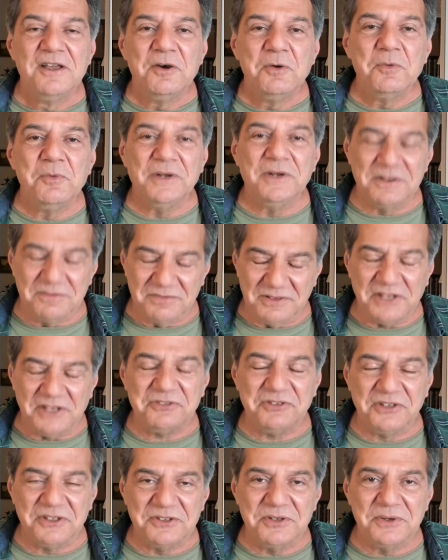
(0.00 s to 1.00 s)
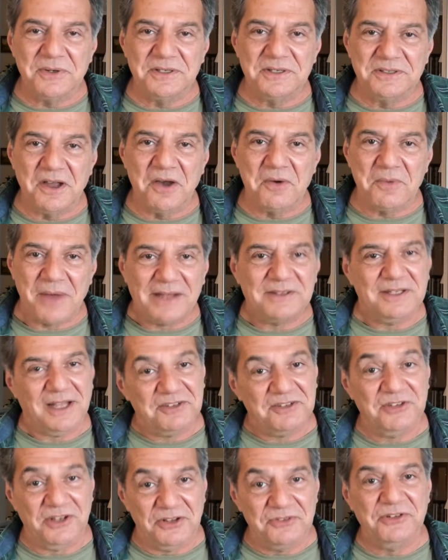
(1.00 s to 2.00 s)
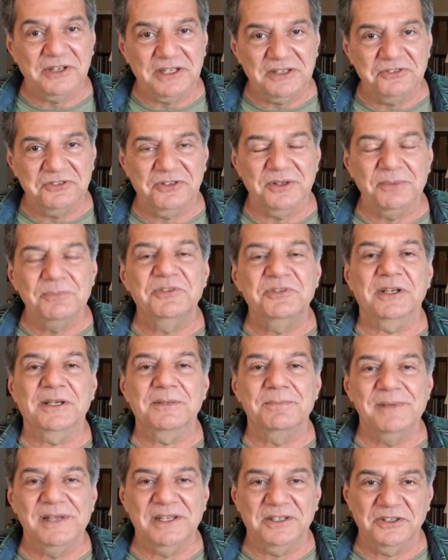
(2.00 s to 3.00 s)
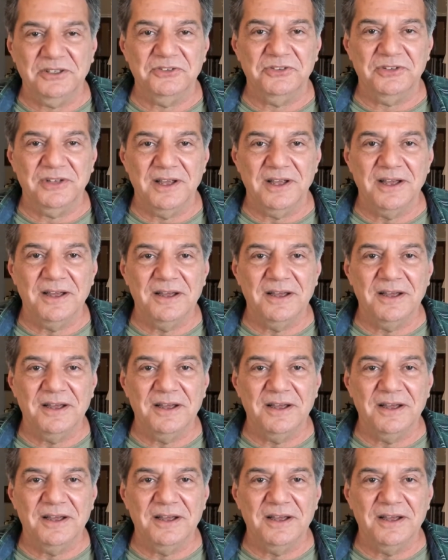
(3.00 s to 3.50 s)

would have listened to it and go, wow, that sounds like a Szymczyk mix.